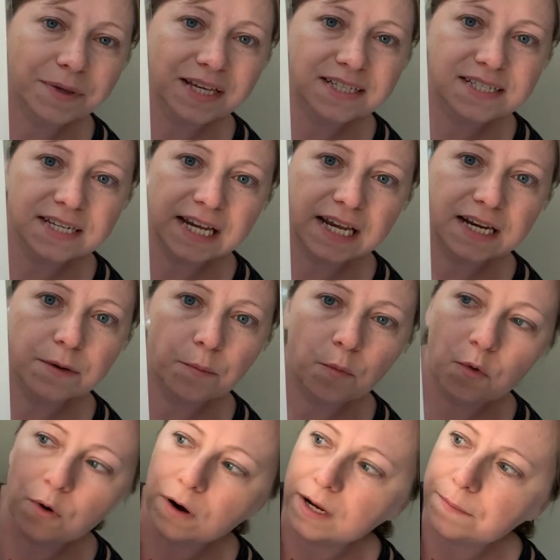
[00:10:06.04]
kids need
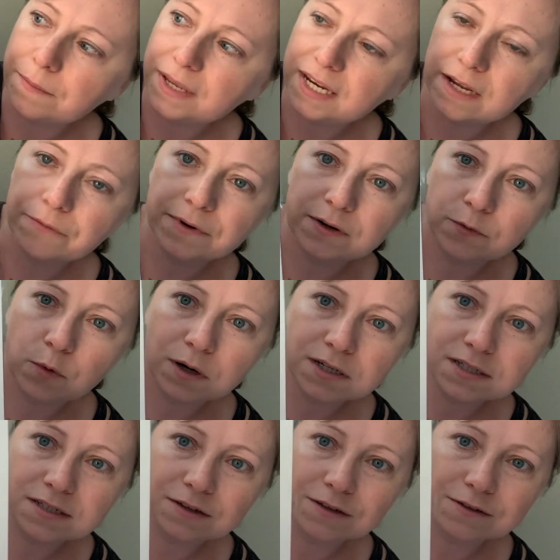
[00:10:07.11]
more immediate
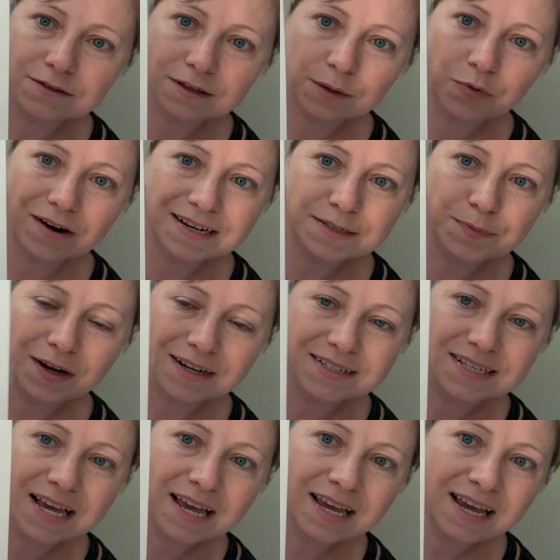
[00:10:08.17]
rewards, so those are the prize box.
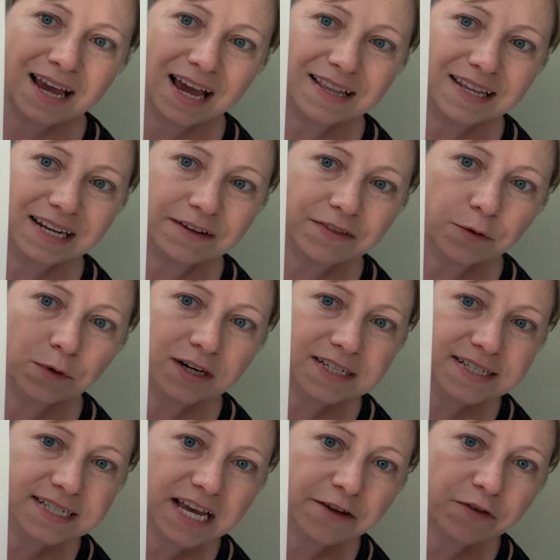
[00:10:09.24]
And then if they want to
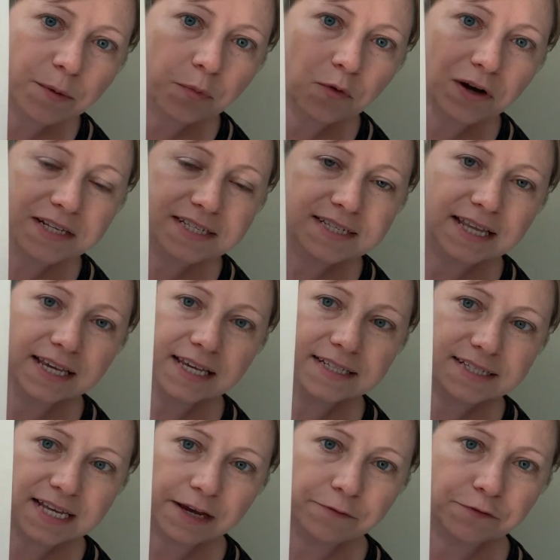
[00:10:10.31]
save up points, they can
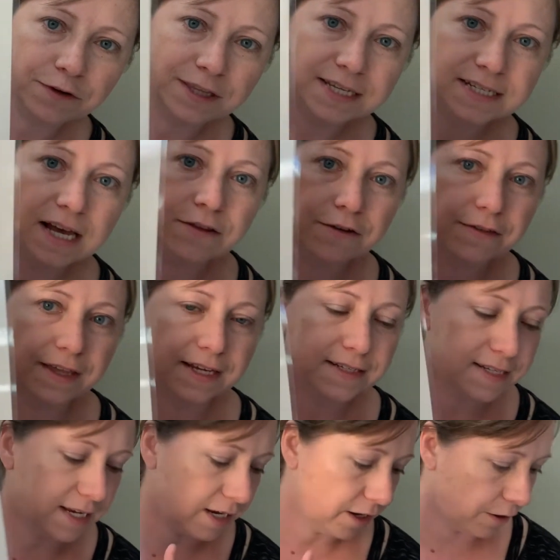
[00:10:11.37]
save for these other
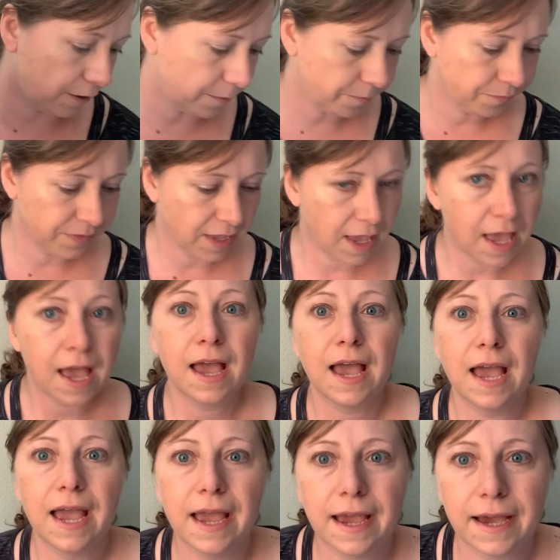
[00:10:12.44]
things here.
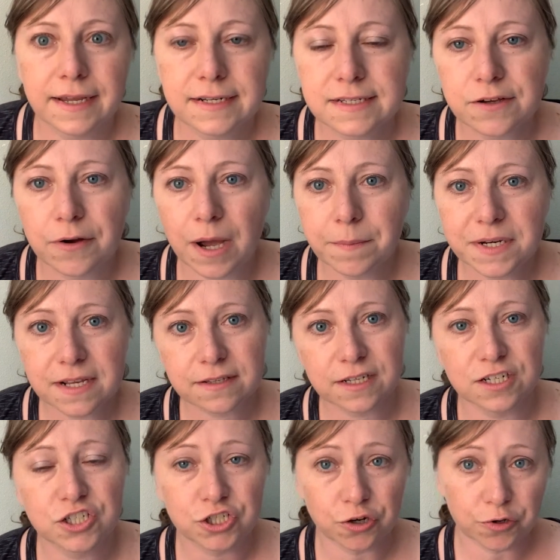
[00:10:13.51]
And so I'm just
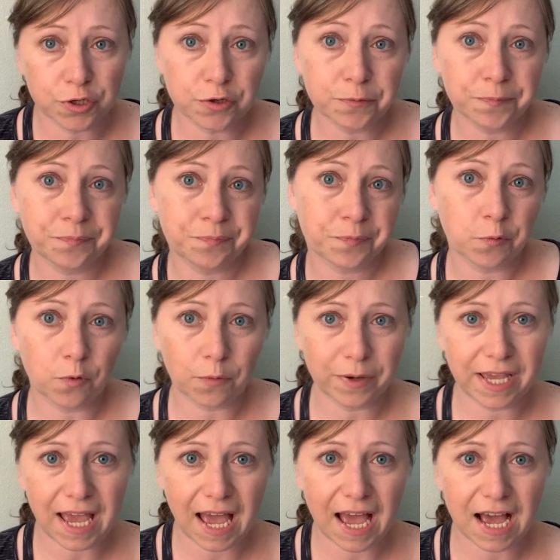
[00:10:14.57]
going to show you what we
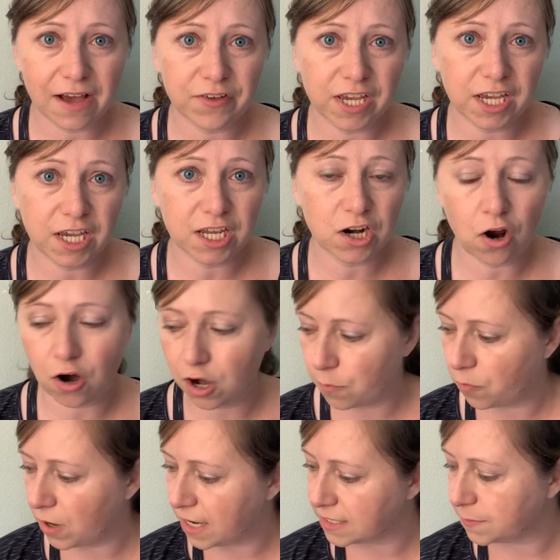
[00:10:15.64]
have in our
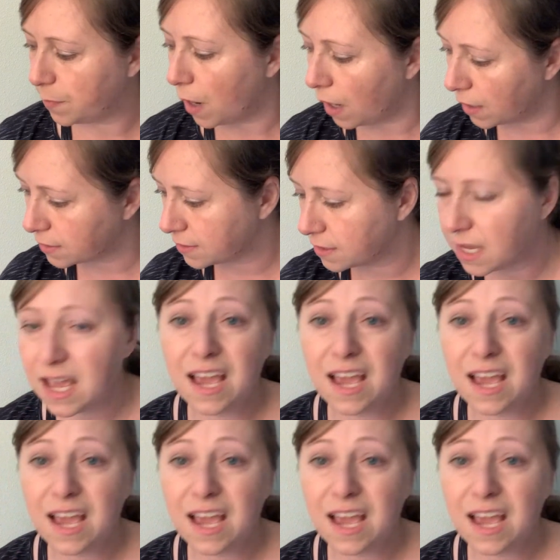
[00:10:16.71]
prize box.